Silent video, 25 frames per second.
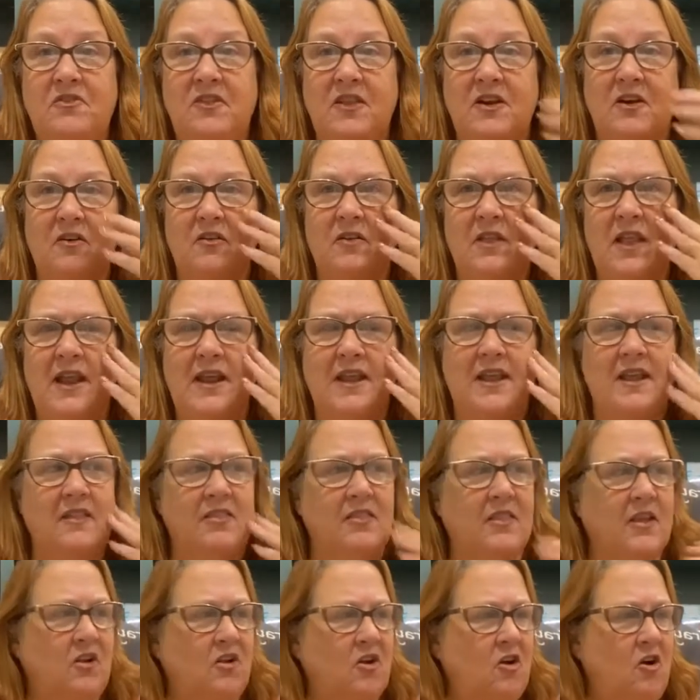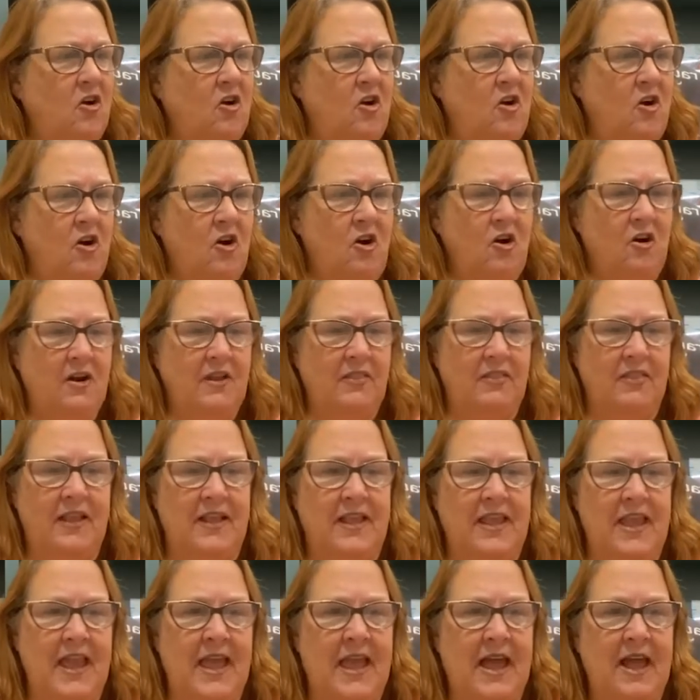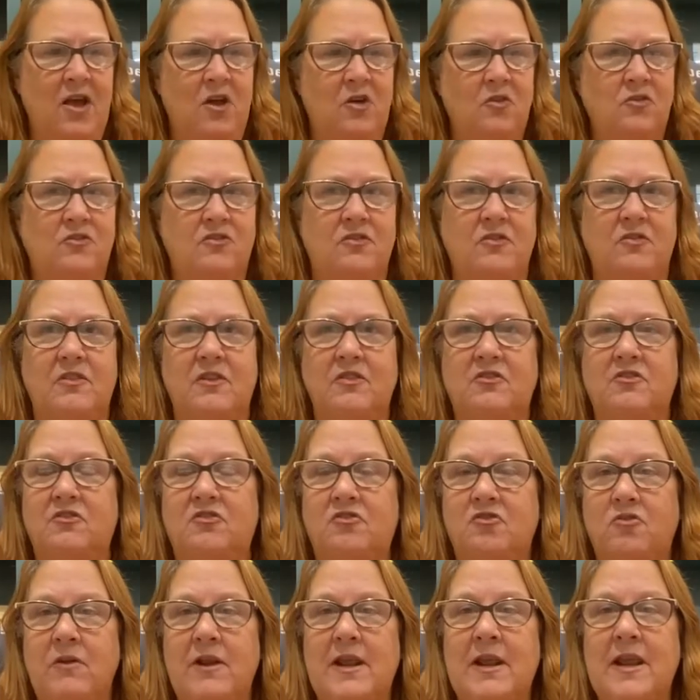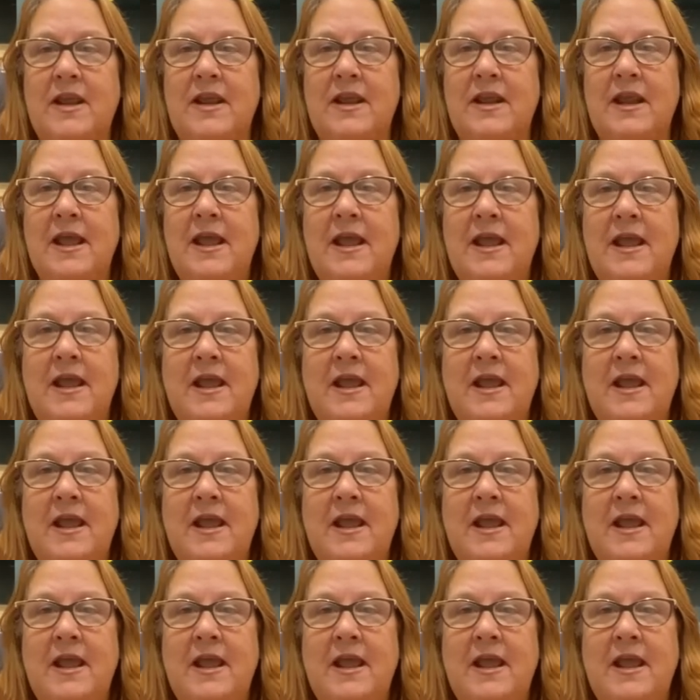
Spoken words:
that are like in the car and the couch and the street?